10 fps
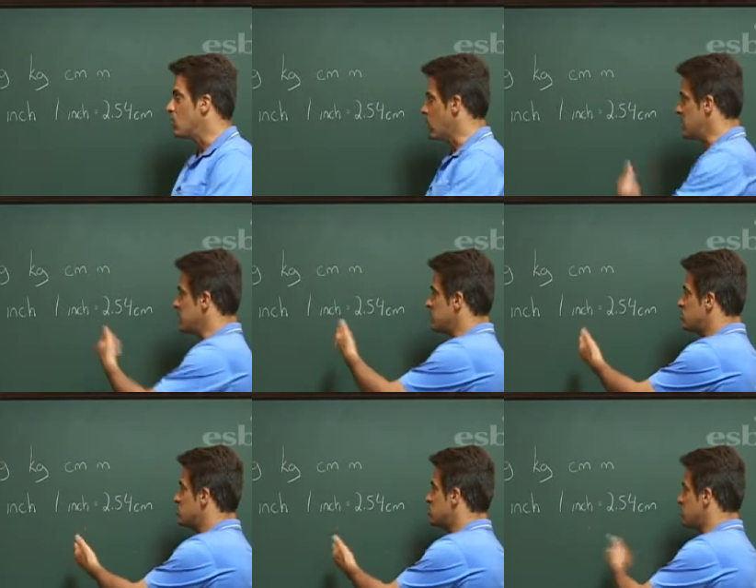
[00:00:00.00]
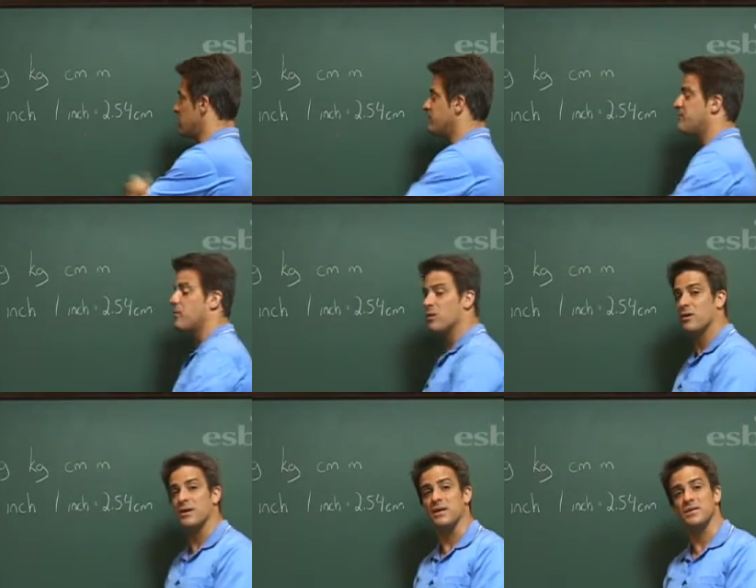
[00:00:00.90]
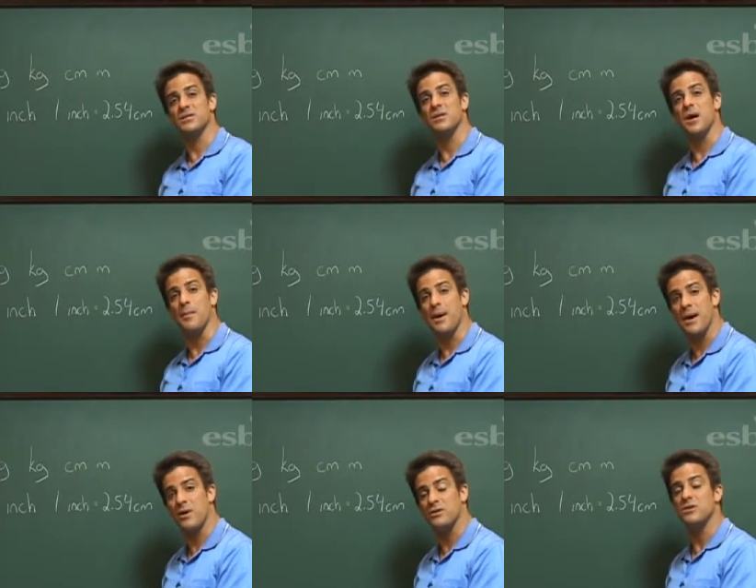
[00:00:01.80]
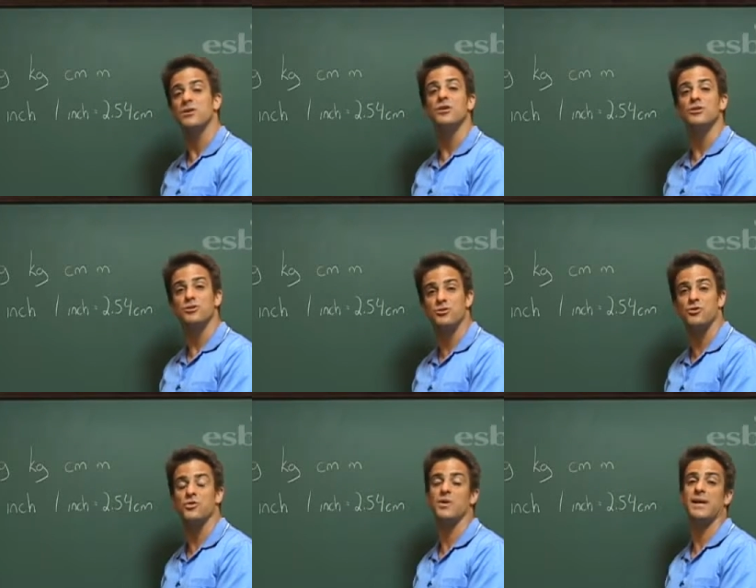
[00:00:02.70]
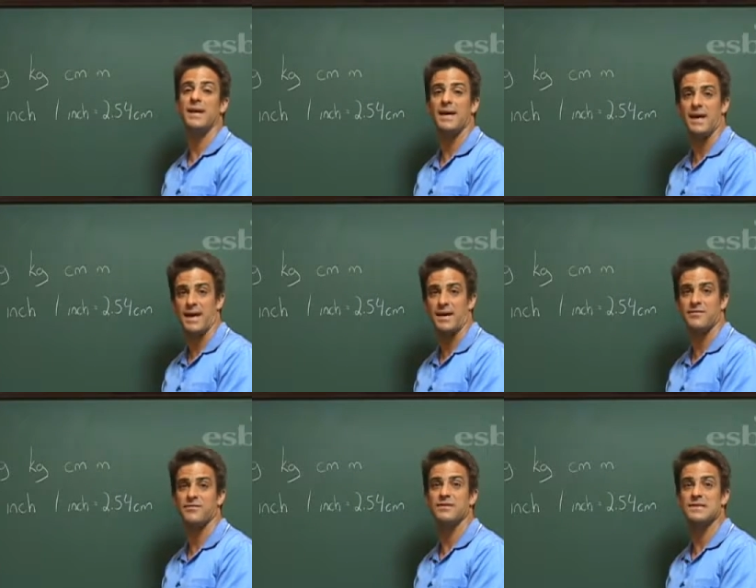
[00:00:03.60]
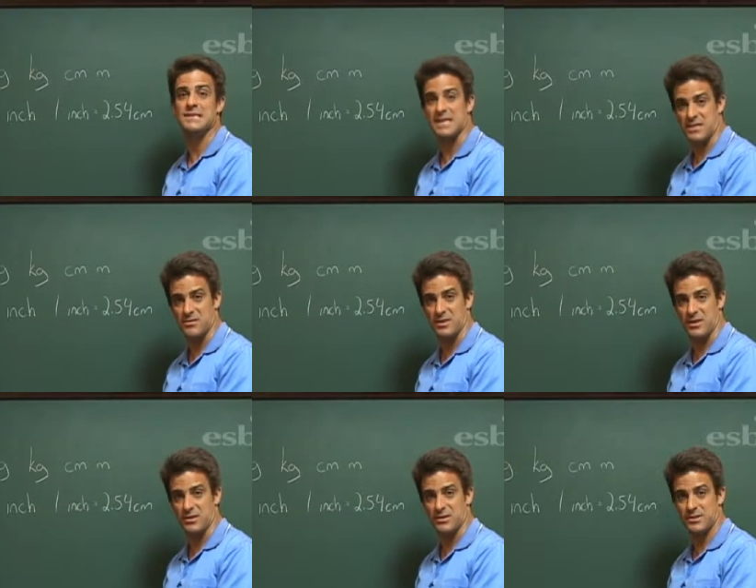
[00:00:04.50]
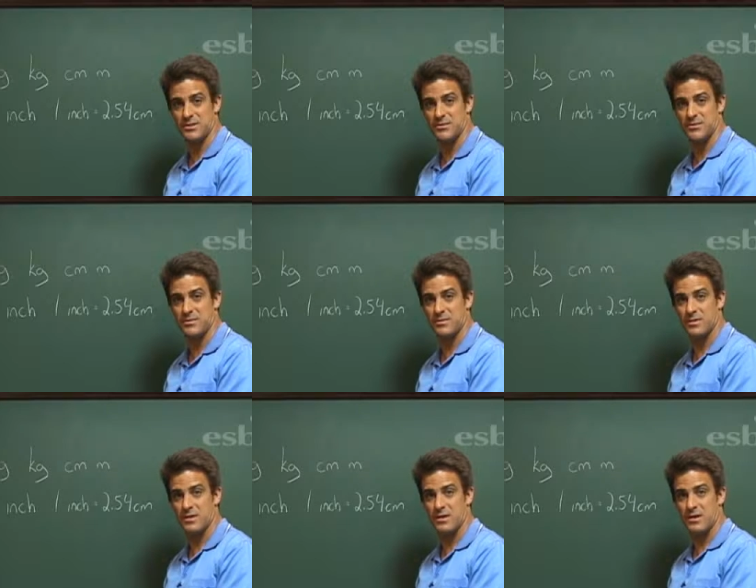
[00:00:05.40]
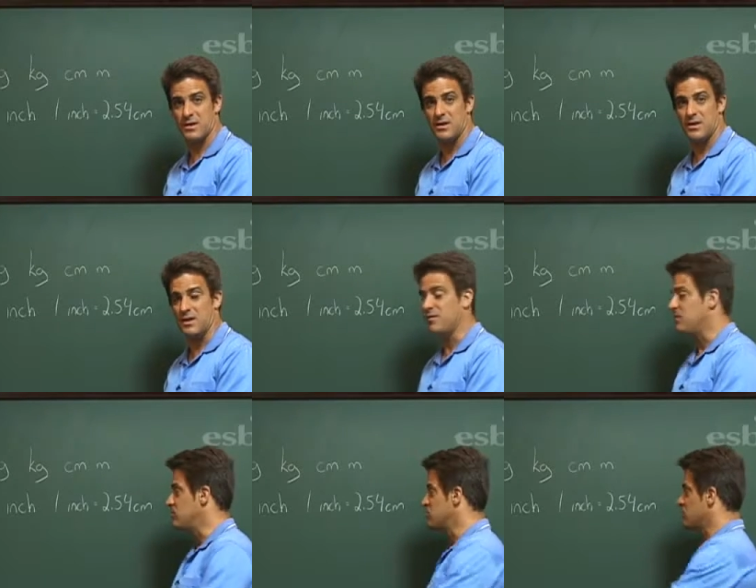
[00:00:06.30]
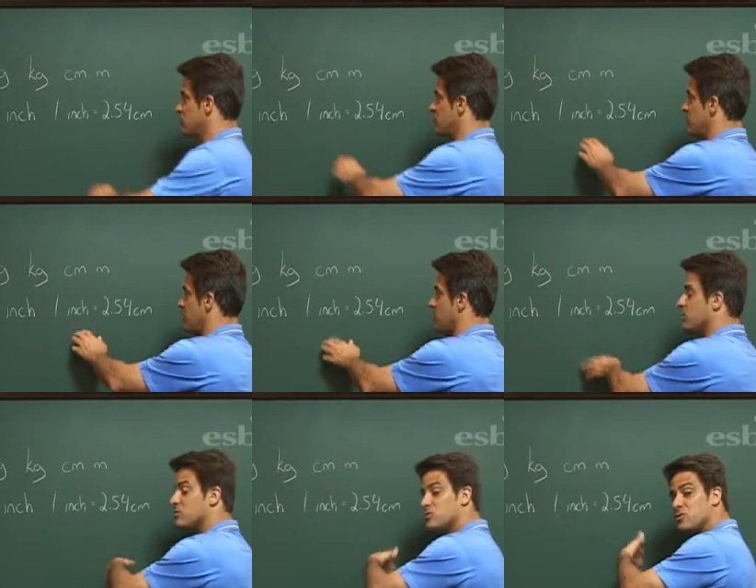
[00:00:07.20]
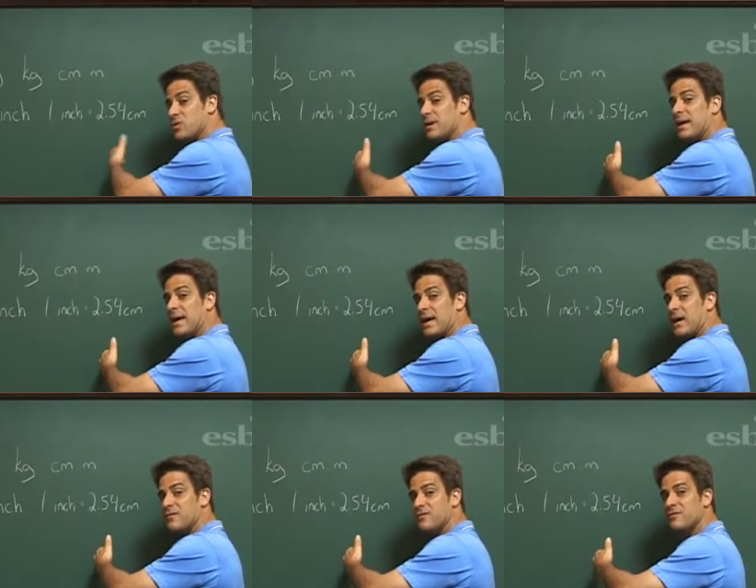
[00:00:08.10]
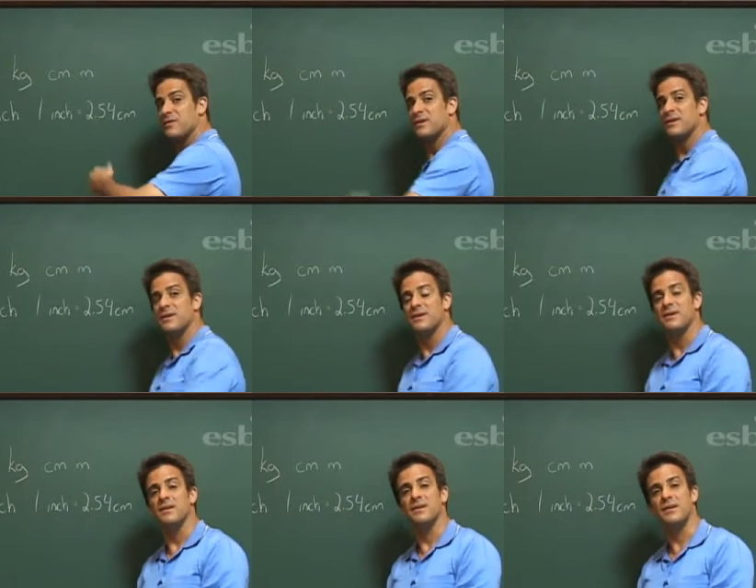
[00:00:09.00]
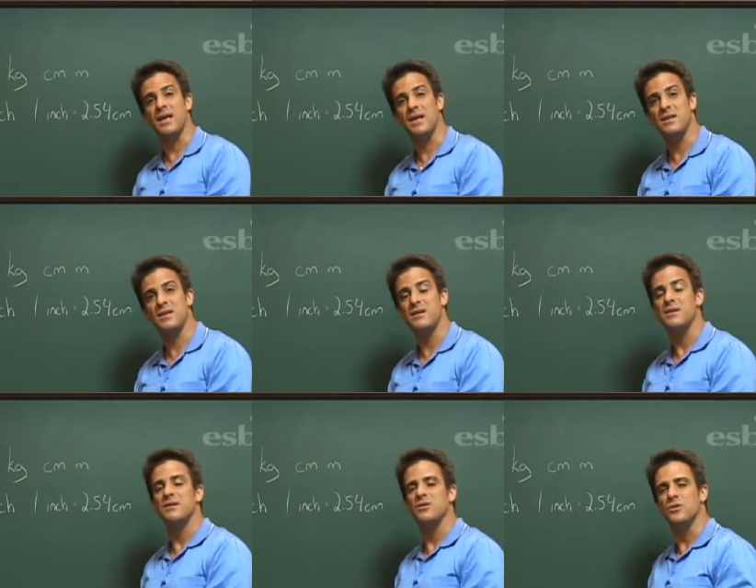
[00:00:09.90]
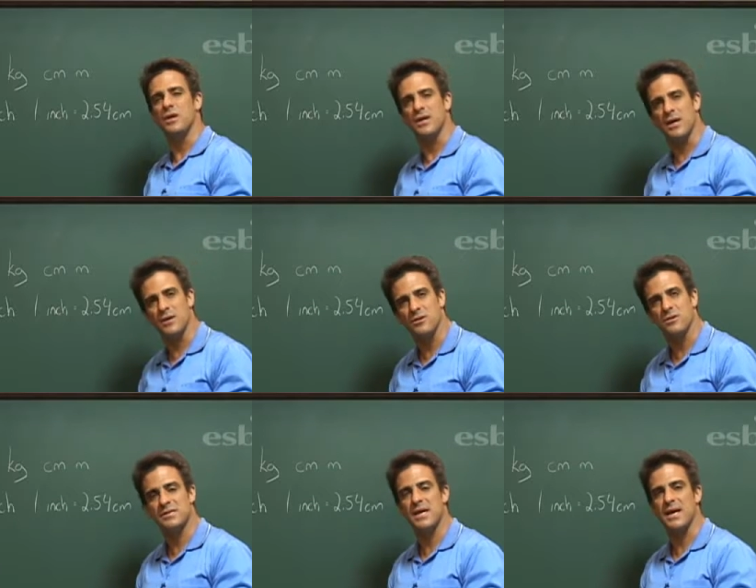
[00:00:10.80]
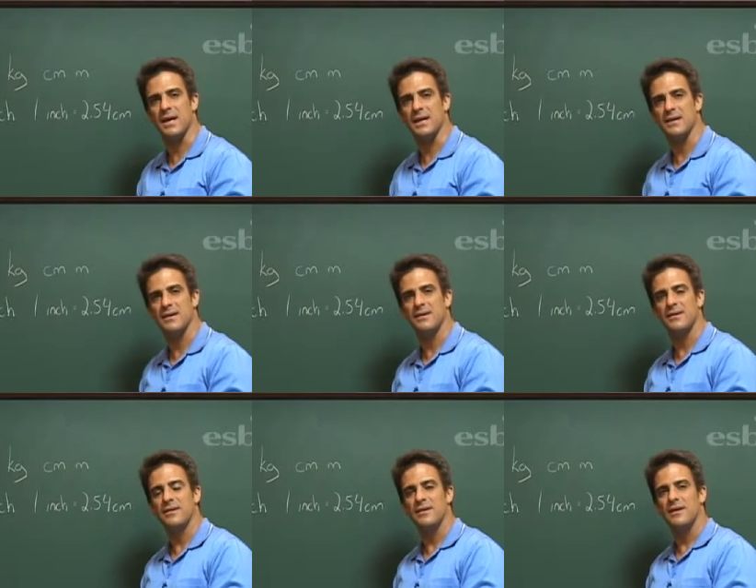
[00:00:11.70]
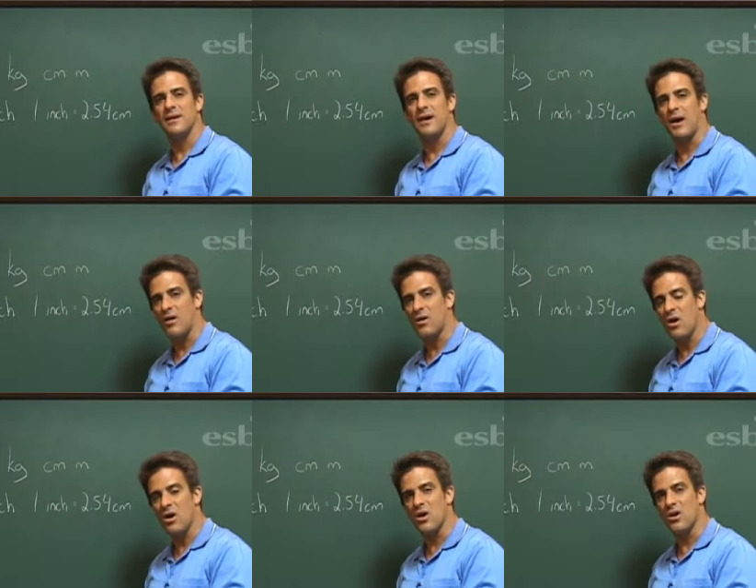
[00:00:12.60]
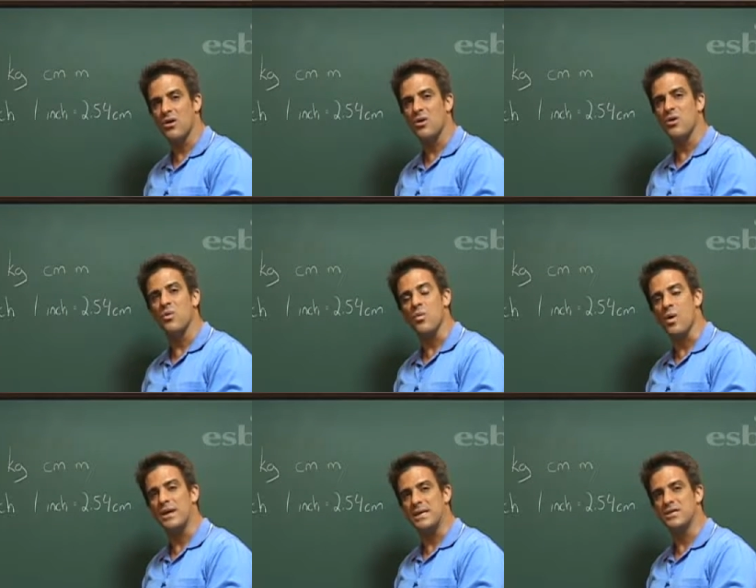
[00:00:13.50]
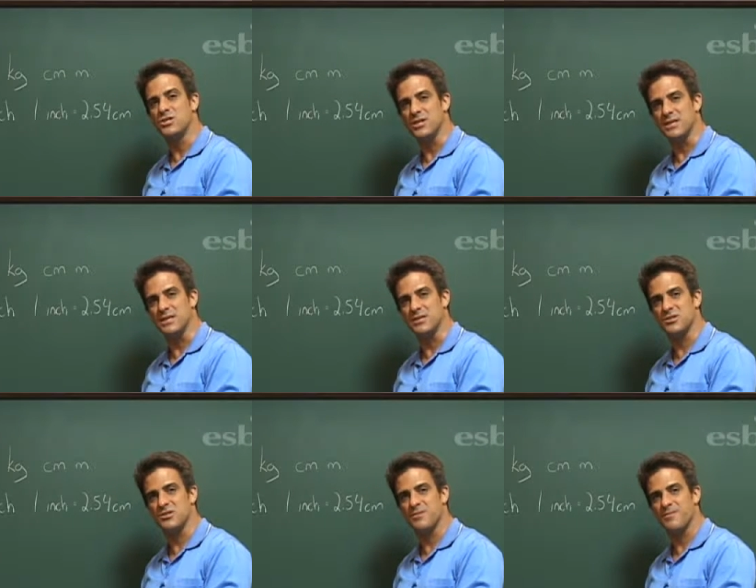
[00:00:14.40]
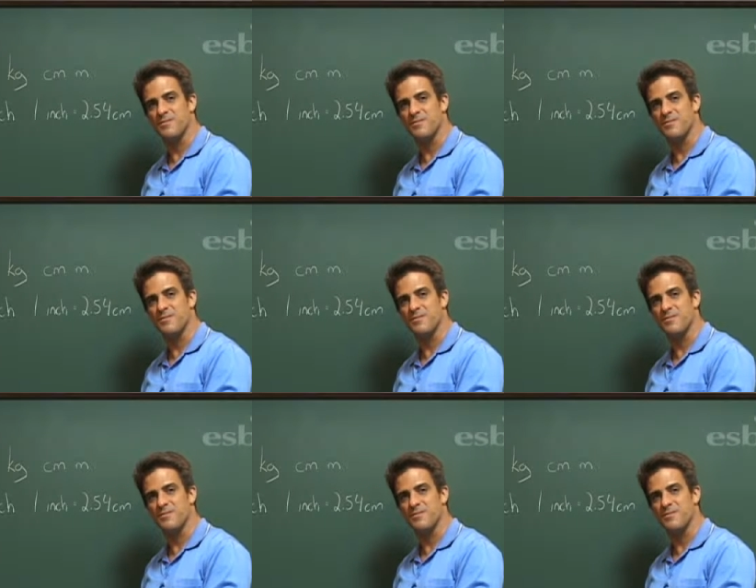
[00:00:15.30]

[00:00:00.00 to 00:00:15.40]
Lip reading: 1 inch, therefore, is about 2.5 centimeters. If you just remember 2.5, then you can understand how long 1 inch is.